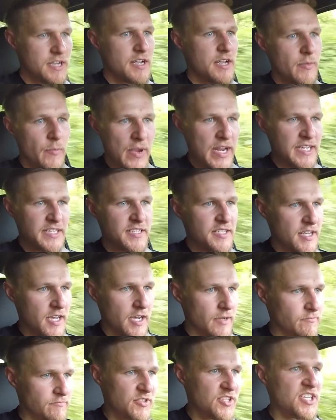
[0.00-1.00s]
means that
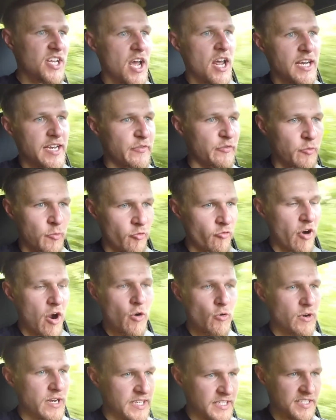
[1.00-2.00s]
certainly from a
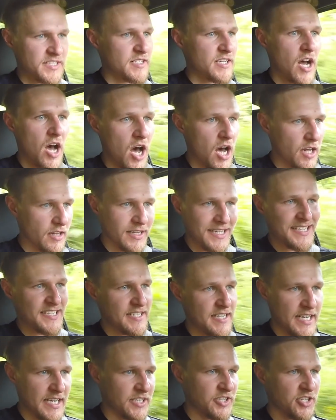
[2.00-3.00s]
rolling start, this
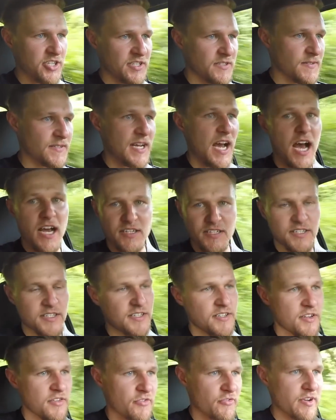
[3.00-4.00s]
thing just dusts
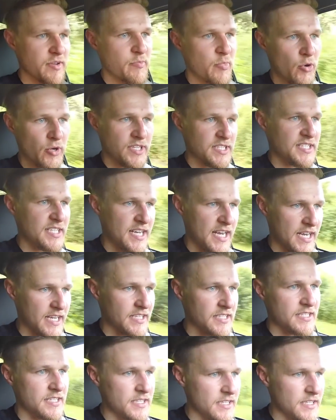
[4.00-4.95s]
the 3.6.